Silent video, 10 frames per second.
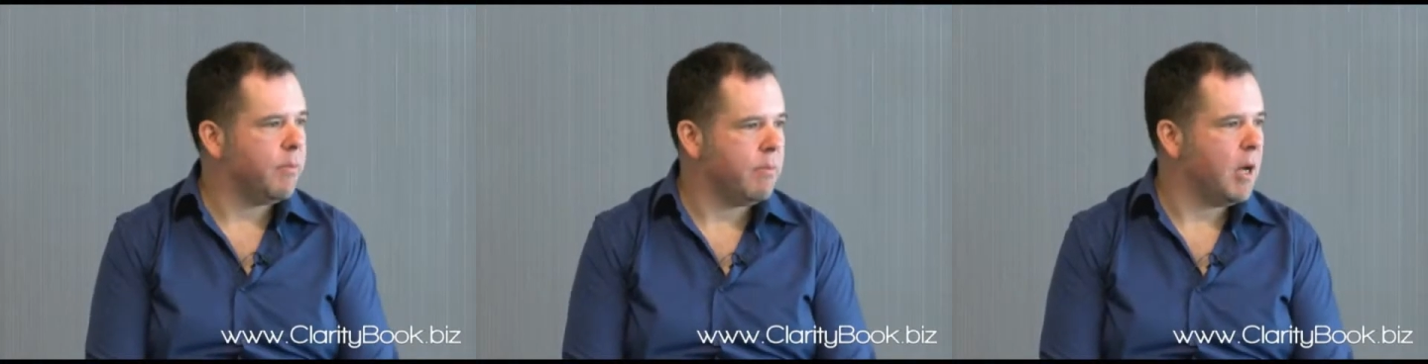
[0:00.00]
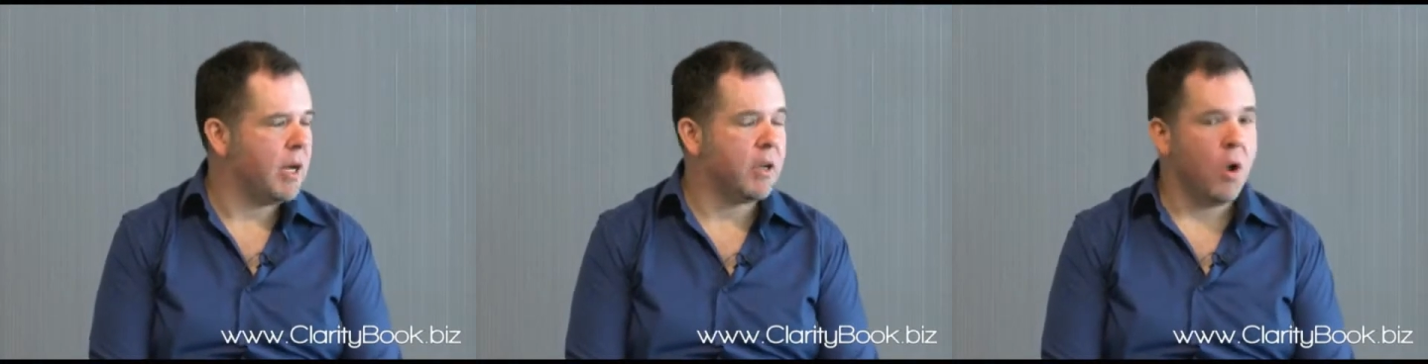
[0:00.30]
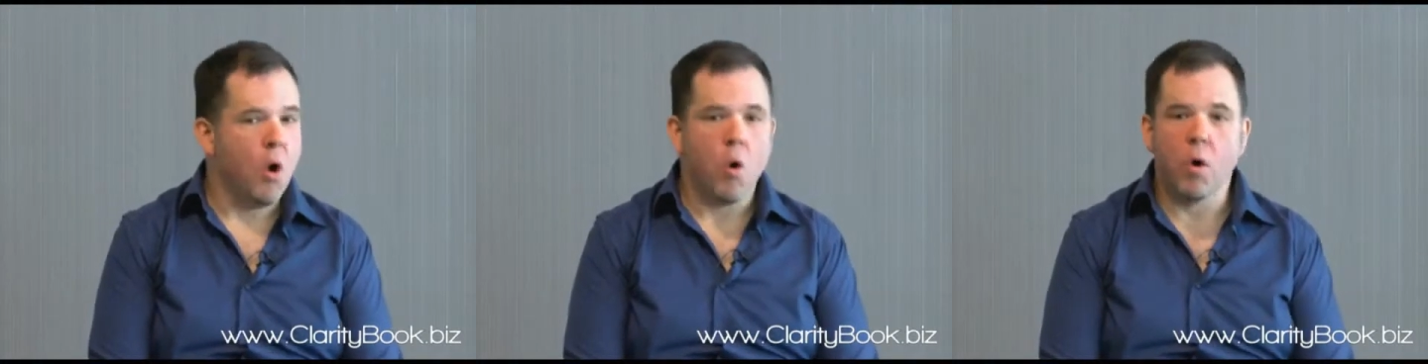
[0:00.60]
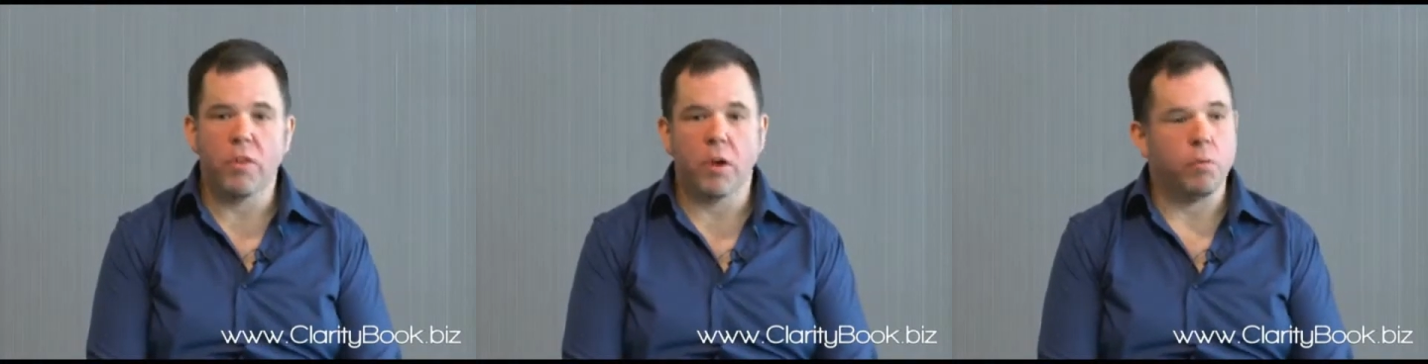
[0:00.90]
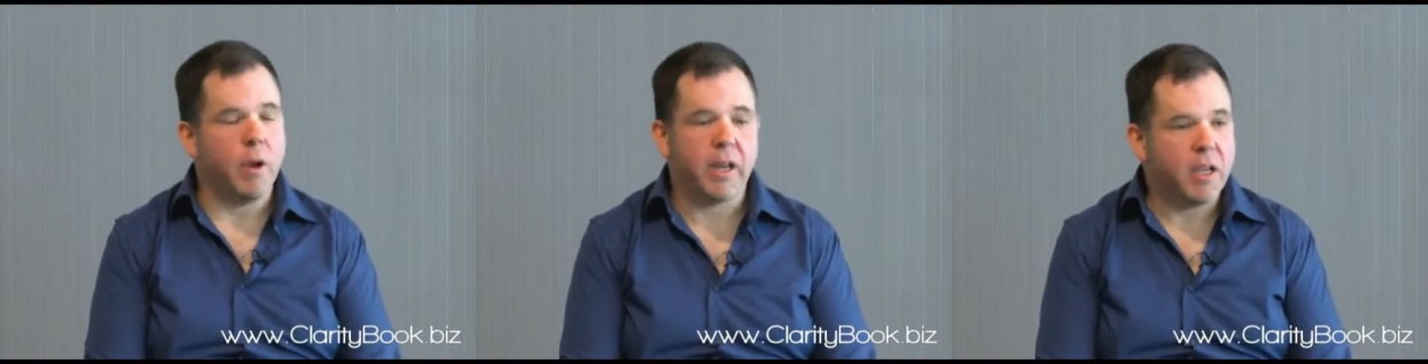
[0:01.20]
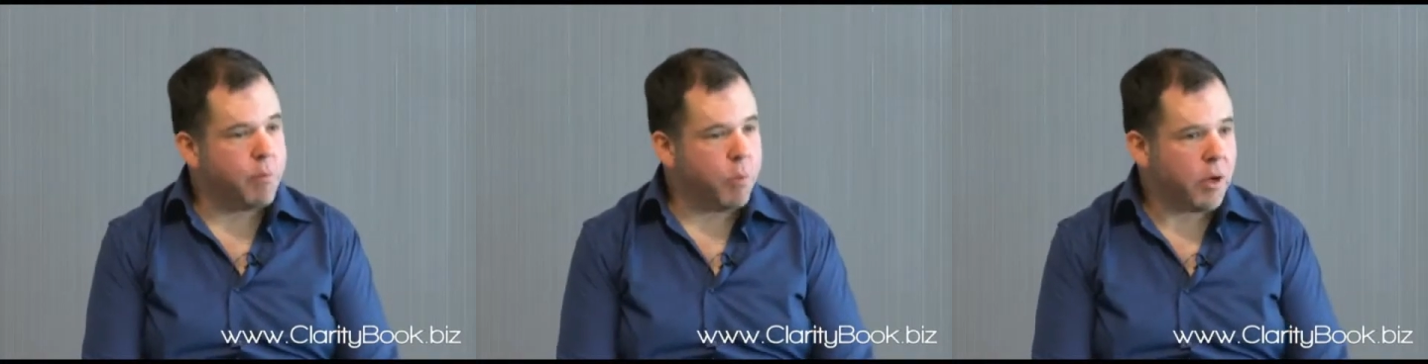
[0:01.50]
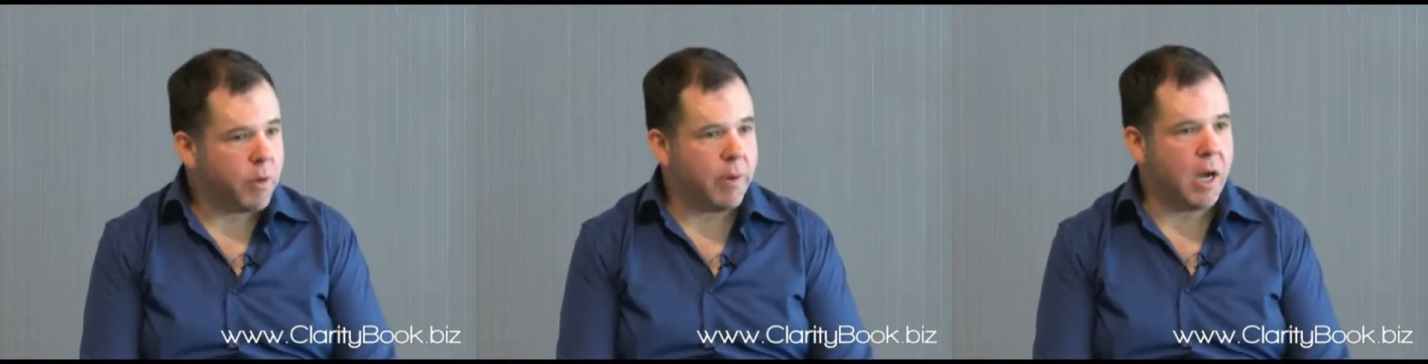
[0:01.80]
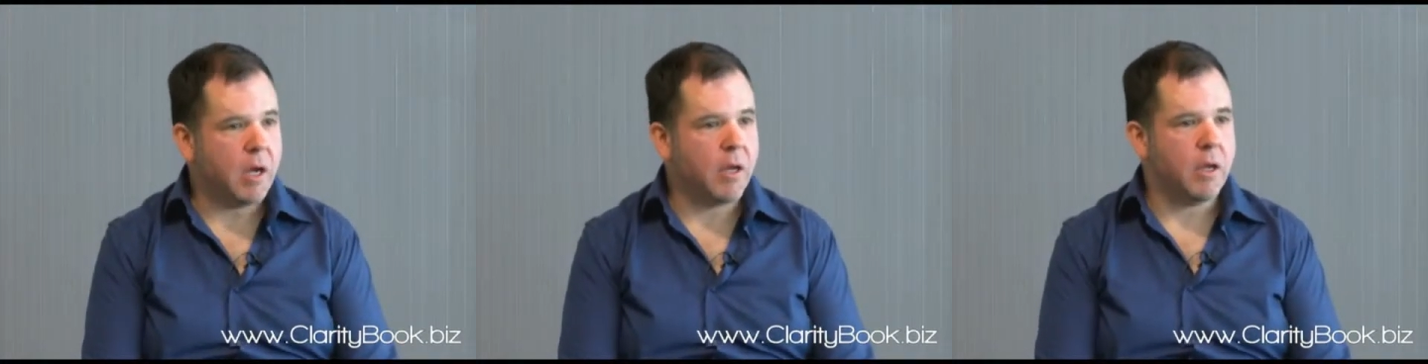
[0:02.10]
bug, or the writing a book bug,